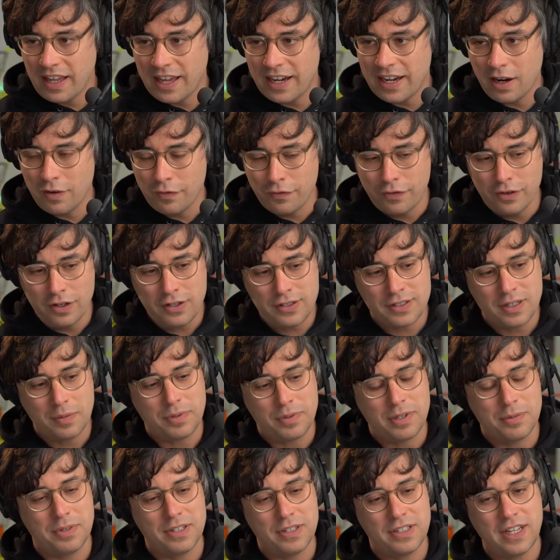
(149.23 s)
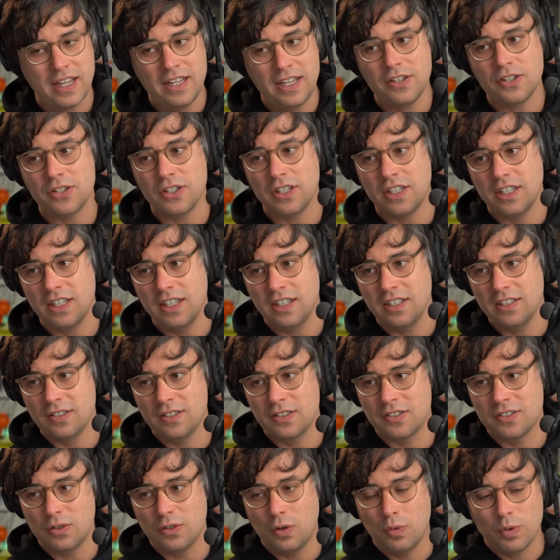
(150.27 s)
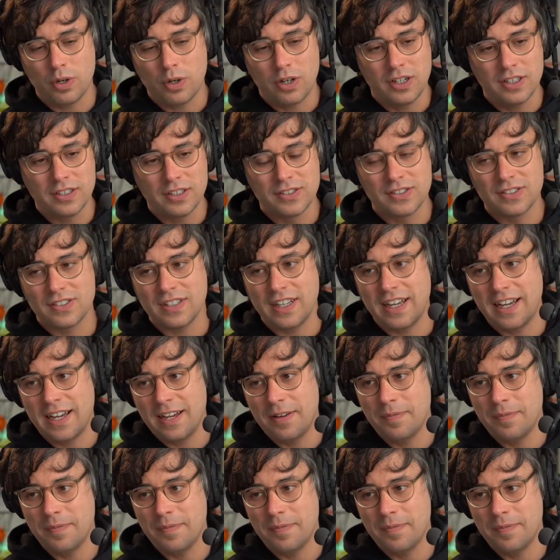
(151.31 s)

And our first implementation was